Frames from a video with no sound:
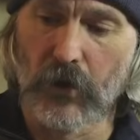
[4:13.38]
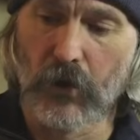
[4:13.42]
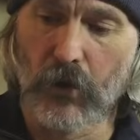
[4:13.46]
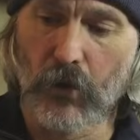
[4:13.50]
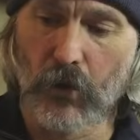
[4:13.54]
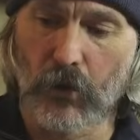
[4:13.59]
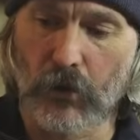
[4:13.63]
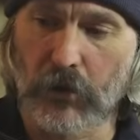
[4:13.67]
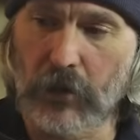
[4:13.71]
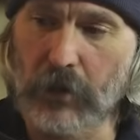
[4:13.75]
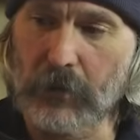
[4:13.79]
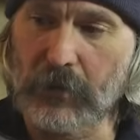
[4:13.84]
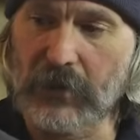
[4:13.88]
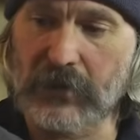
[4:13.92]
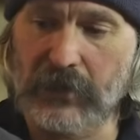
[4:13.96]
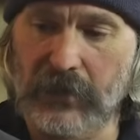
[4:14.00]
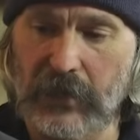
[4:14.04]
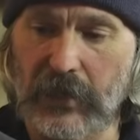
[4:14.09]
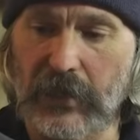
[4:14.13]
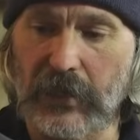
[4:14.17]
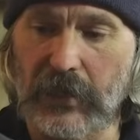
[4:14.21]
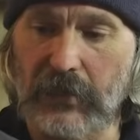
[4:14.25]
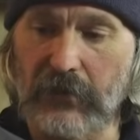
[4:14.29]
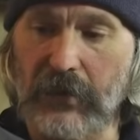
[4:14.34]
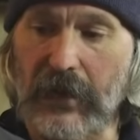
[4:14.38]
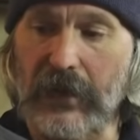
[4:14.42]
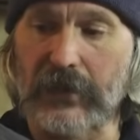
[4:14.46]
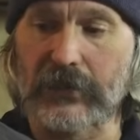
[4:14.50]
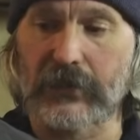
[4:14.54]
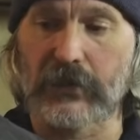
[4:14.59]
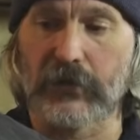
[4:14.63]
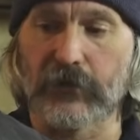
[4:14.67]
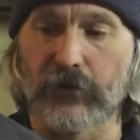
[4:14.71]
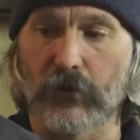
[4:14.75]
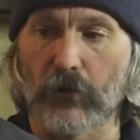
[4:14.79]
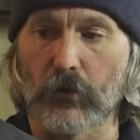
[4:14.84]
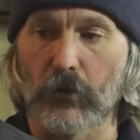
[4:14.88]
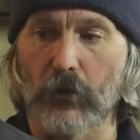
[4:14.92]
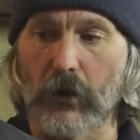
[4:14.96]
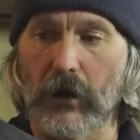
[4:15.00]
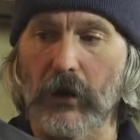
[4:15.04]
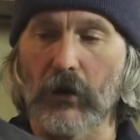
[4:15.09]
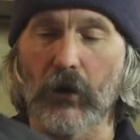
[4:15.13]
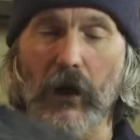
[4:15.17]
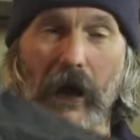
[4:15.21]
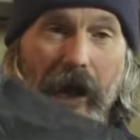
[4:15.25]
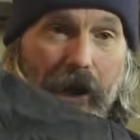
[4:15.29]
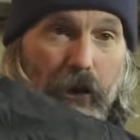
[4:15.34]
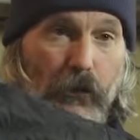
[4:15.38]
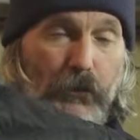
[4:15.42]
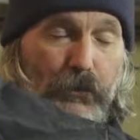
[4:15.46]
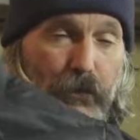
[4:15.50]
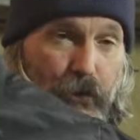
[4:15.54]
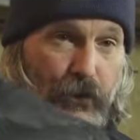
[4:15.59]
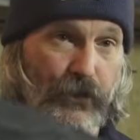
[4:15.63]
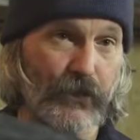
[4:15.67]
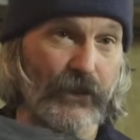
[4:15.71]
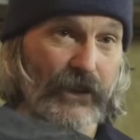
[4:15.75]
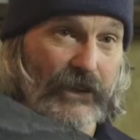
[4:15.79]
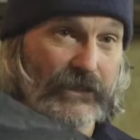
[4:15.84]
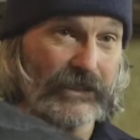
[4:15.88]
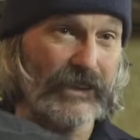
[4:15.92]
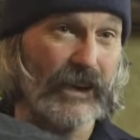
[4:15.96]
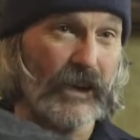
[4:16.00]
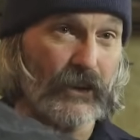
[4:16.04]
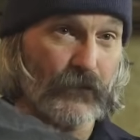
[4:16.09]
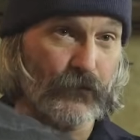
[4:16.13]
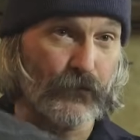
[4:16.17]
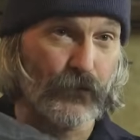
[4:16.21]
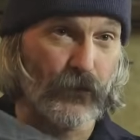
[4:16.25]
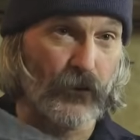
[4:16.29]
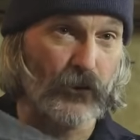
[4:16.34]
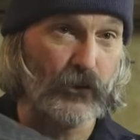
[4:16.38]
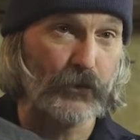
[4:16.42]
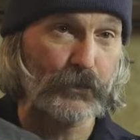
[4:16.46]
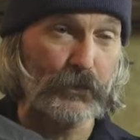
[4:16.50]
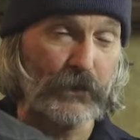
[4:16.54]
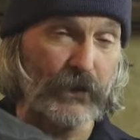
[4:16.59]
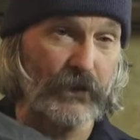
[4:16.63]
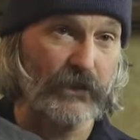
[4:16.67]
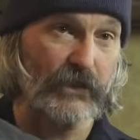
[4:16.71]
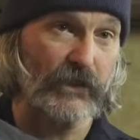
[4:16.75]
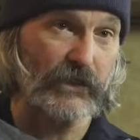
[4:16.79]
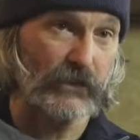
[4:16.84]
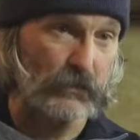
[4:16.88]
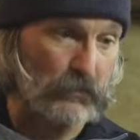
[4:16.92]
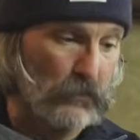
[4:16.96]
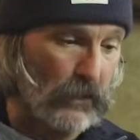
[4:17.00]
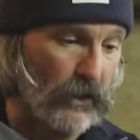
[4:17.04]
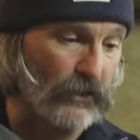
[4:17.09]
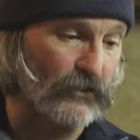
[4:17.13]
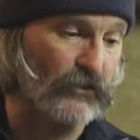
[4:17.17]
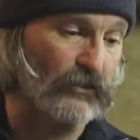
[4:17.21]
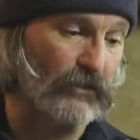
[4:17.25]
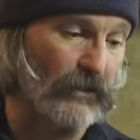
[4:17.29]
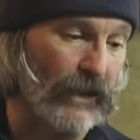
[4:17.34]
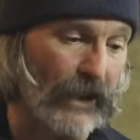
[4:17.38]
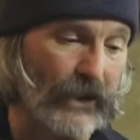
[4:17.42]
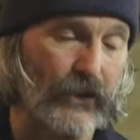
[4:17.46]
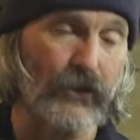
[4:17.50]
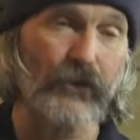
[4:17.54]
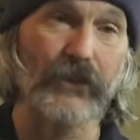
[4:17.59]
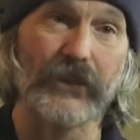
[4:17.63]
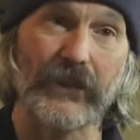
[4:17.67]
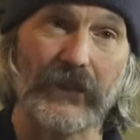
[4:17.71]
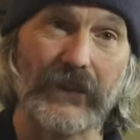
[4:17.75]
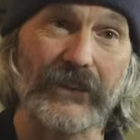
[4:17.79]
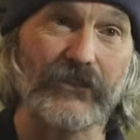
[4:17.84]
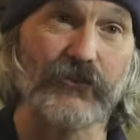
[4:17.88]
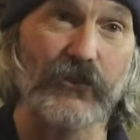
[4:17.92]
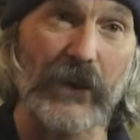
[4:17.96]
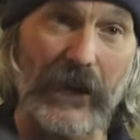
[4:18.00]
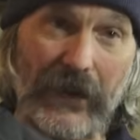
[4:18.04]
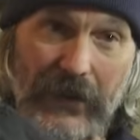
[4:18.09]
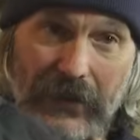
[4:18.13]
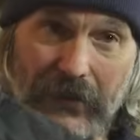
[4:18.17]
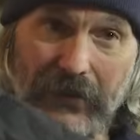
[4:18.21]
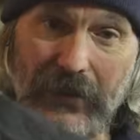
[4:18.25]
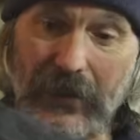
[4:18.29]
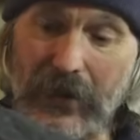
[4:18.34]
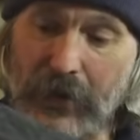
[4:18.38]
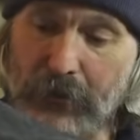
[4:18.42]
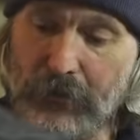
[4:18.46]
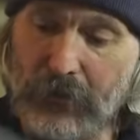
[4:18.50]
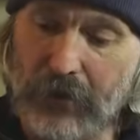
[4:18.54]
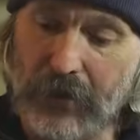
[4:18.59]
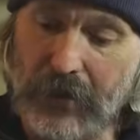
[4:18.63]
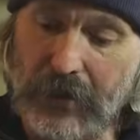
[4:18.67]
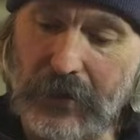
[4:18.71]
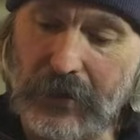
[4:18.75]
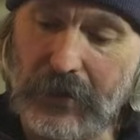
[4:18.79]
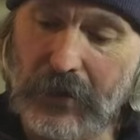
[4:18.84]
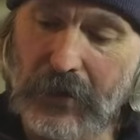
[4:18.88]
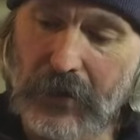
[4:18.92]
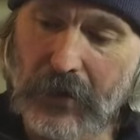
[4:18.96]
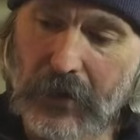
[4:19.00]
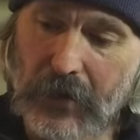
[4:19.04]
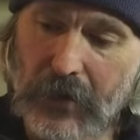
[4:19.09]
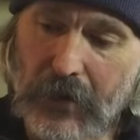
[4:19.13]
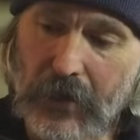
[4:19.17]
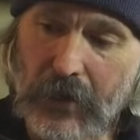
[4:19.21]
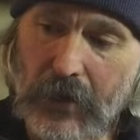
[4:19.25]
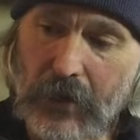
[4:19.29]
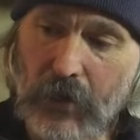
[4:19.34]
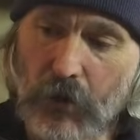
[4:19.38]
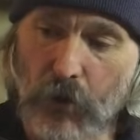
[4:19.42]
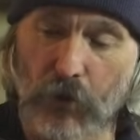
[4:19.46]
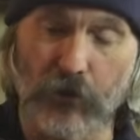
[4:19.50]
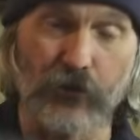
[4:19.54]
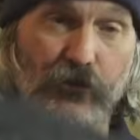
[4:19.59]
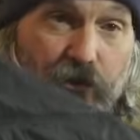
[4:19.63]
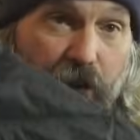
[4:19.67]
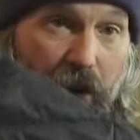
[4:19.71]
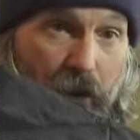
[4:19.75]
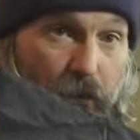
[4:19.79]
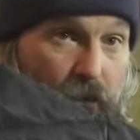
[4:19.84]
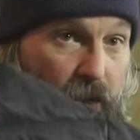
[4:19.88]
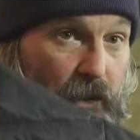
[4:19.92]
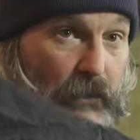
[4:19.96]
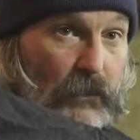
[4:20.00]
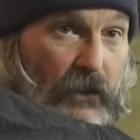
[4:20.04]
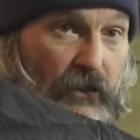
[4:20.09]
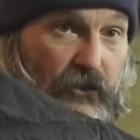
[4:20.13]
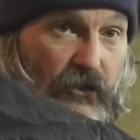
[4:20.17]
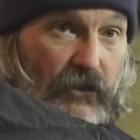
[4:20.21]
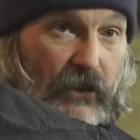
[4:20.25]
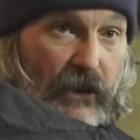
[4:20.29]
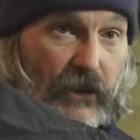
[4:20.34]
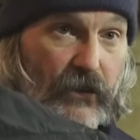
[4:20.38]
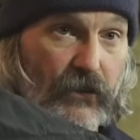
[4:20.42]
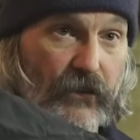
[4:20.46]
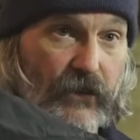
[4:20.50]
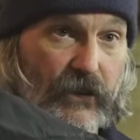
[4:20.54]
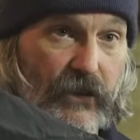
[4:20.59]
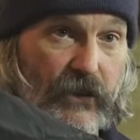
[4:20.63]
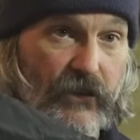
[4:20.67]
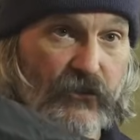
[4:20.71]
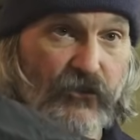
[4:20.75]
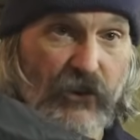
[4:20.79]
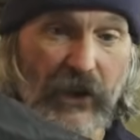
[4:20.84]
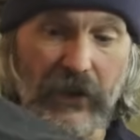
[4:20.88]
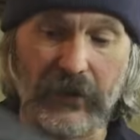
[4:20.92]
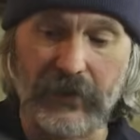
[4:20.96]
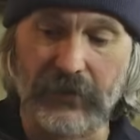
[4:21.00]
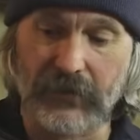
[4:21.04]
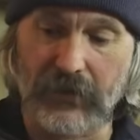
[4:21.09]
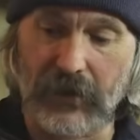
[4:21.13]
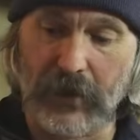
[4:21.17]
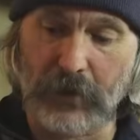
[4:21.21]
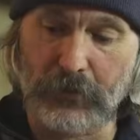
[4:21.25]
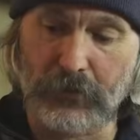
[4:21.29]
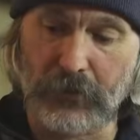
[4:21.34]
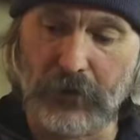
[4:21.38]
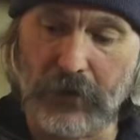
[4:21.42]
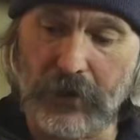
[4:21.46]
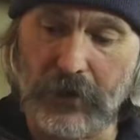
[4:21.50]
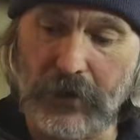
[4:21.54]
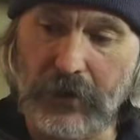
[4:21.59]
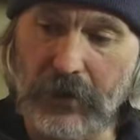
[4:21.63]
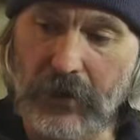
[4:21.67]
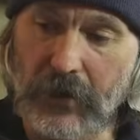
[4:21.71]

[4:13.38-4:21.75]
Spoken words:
going to be sitting glassing for a while, I'll put this on first because it's much lighter than the jacket that I bring, or generally much lighter than the jacket that I bring.